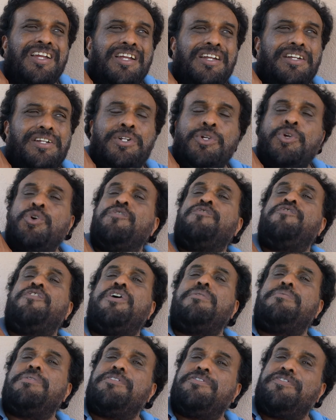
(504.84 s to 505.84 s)
new
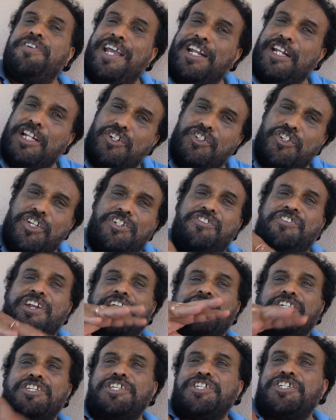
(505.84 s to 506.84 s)
form of energy
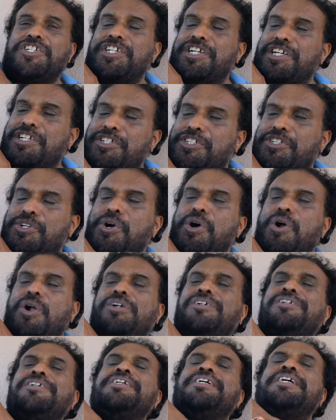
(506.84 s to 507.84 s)
transition and so
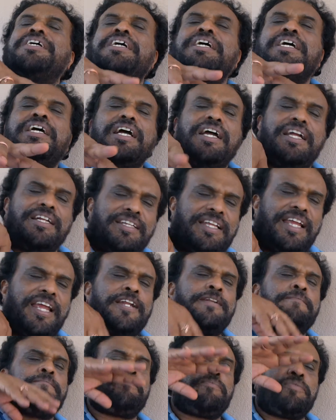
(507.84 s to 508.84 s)
on. And
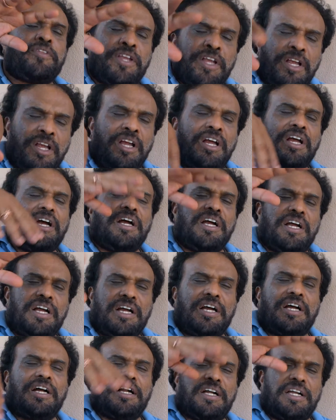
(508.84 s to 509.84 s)
then
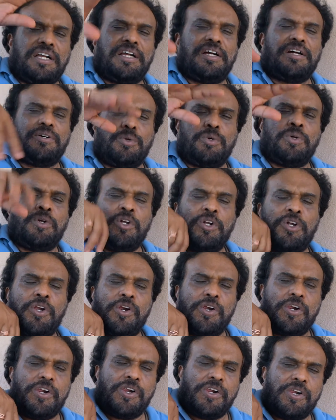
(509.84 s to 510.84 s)

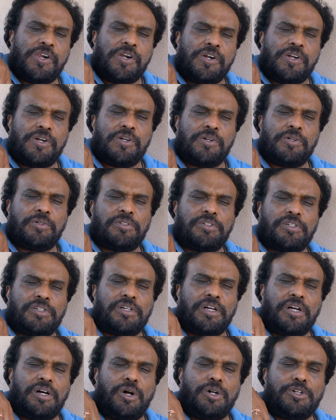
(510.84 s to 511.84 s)

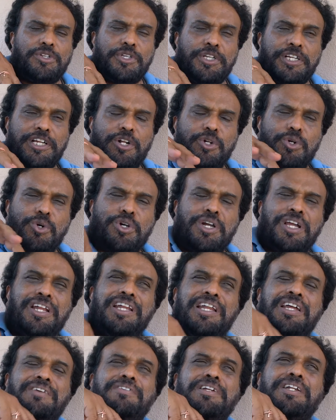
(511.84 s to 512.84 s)
also in a local
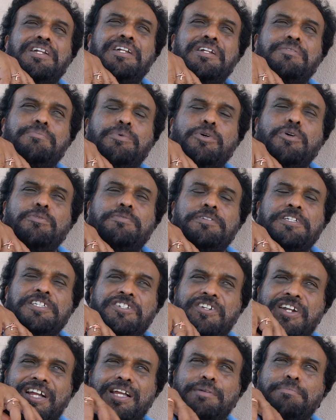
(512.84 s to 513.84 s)
level, Pope
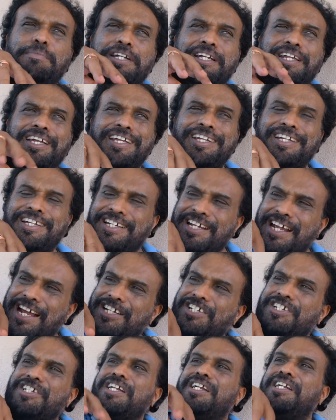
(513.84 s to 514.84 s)
is recommending in a
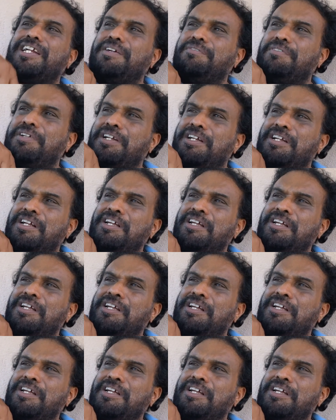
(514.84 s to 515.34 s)
national level,